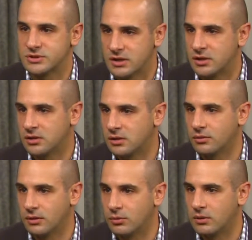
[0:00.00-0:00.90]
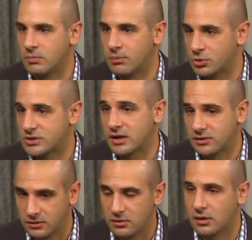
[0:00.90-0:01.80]
they, you know, they would be
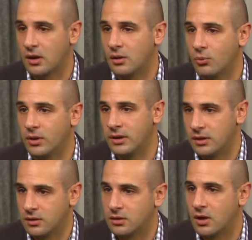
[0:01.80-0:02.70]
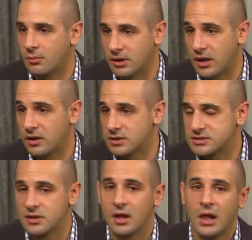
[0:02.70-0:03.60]
protected um, while they come mm -hmm. and mm-hmm. get
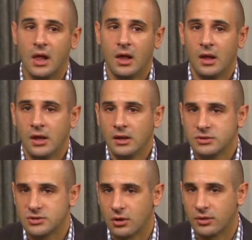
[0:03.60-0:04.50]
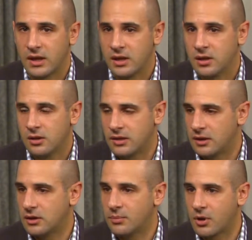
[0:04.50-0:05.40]
us. Yep. So they, they
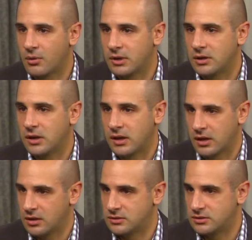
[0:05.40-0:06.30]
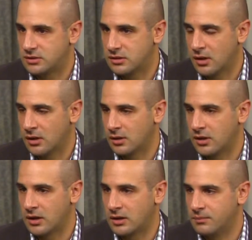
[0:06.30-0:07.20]
ended up coming and uh,
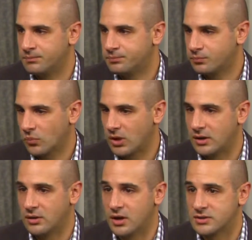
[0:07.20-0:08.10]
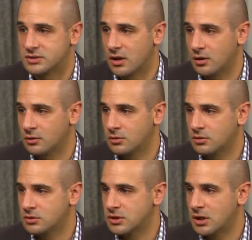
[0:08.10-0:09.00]
getting, getting us. Our
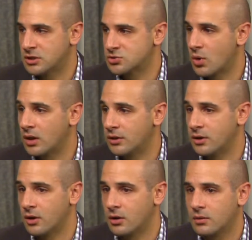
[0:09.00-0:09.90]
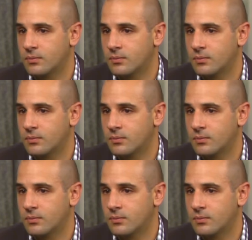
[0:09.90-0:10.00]
uh, squad leader